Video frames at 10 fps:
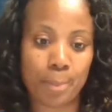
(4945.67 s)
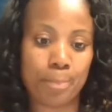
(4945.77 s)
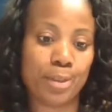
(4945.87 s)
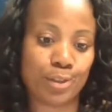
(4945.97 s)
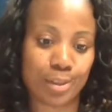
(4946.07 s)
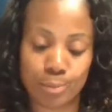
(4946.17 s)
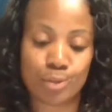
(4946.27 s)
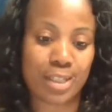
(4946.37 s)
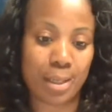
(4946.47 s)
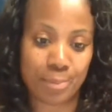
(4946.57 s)
million,
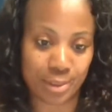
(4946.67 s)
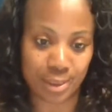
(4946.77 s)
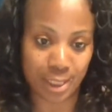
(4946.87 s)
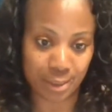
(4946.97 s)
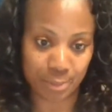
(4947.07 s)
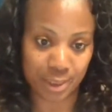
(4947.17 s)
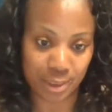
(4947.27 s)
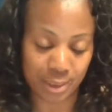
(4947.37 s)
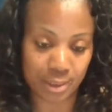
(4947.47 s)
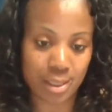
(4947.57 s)
multi-million dollar
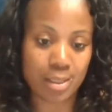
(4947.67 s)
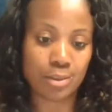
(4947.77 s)
business.